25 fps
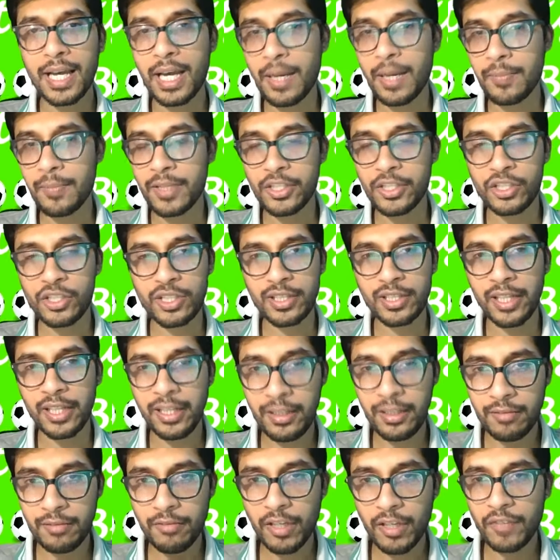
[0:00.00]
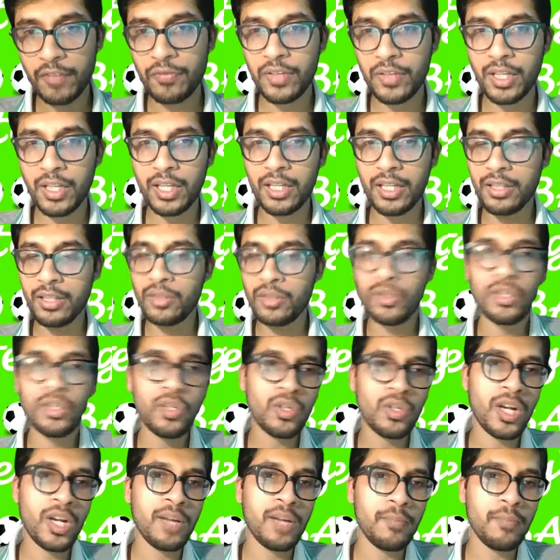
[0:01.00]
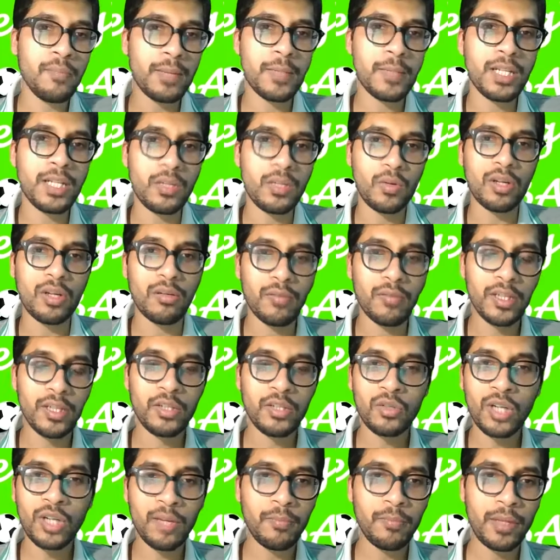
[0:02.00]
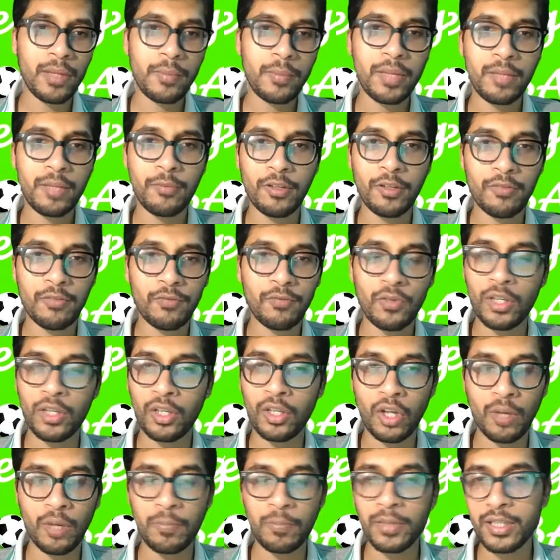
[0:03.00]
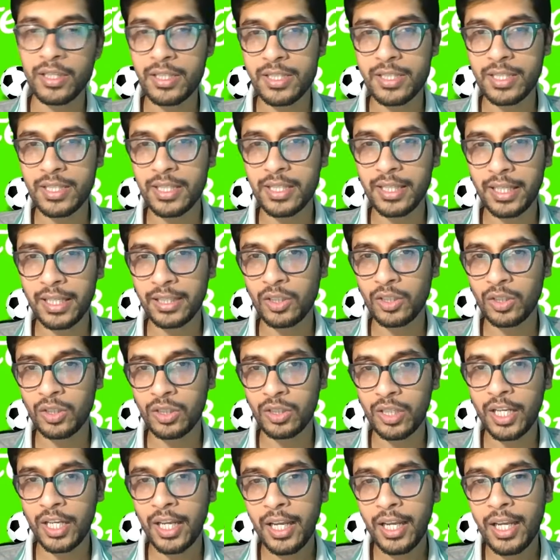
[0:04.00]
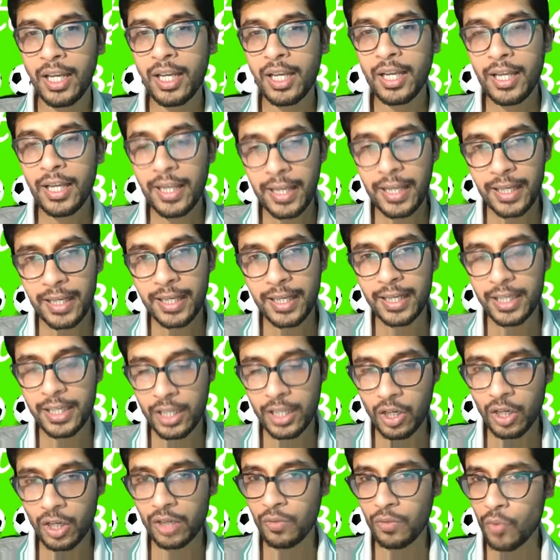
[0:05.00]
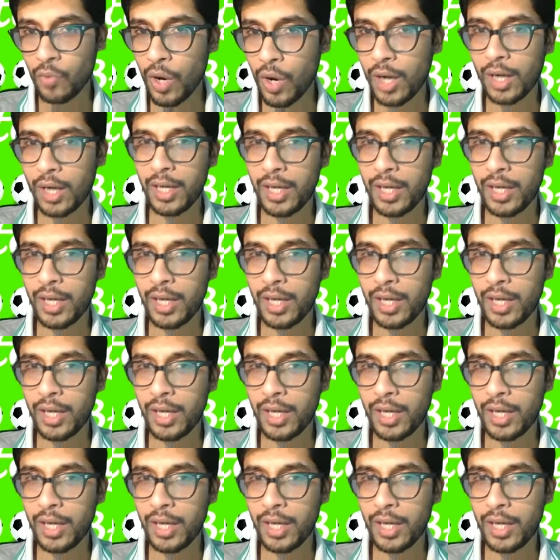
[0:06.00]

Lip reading: He just let it drift. And, you can't blame anyone, right? You can't blame anyone for incompetence. And I thought today, he got it wrong.